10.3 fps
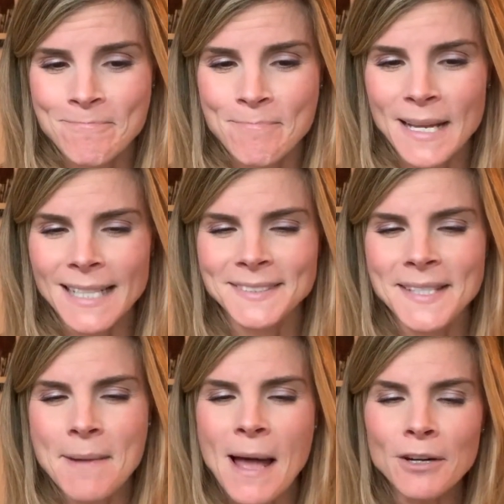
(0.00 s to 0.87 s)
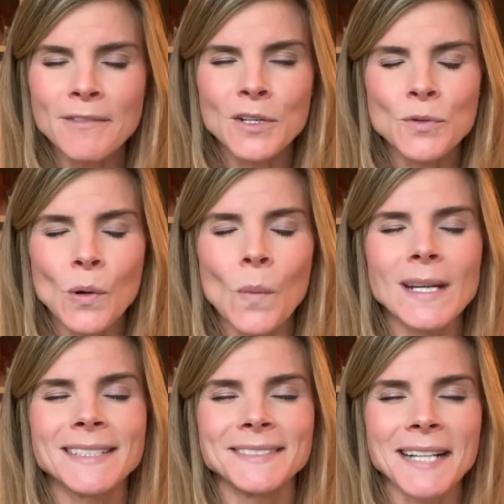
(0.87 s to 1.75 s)
Because the amount of control
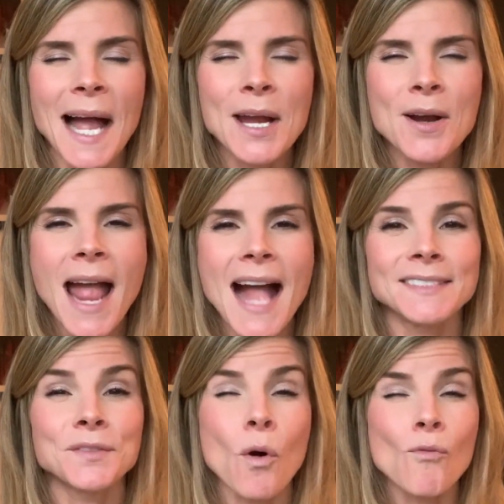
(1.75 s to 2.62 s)
we desire has